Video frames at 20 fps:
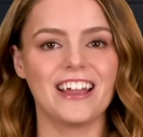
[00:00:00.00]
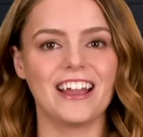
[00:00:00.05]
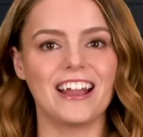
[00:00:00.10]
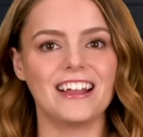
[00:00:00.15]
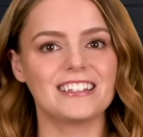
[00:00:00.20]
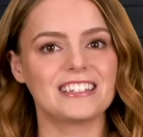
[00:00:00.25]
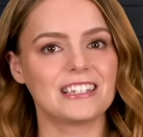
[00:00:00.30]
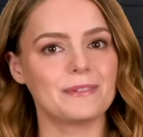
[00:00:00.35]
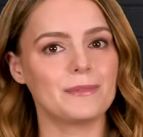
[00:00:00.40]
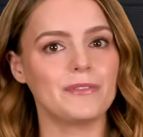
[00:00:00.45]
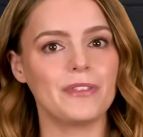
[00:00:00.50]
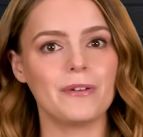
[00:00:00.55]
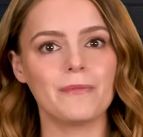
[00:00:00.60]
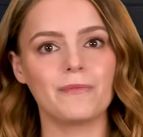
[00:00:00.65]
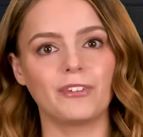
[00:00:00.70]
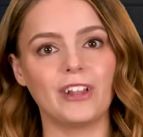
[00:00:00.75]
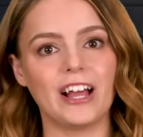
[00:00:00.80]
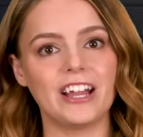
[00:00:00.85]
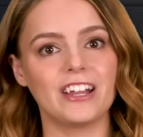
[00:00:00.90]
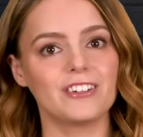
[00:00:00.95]
and some of them
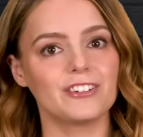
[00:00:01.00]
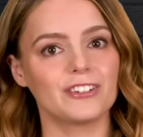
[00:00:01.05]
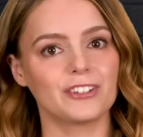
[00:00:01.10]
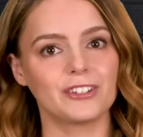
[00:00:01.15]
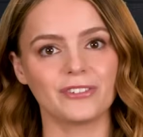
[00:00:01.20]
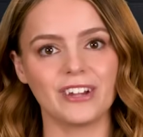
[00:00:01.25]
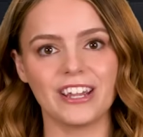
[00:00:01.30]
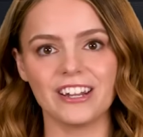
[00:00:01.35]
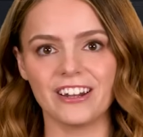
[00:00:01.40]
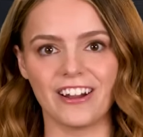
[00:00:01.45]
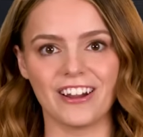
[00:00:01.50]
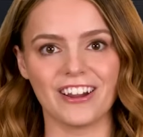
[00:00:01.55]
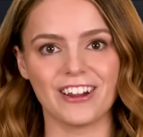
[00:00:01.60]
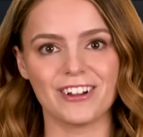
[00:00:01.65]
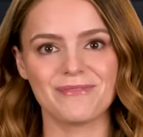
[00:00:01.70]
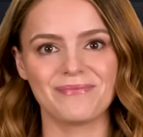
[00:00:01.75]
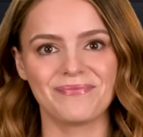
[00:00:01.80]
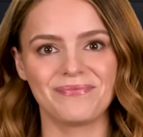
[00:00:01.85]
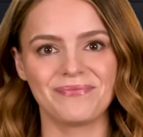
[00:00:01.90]
fly under the radar.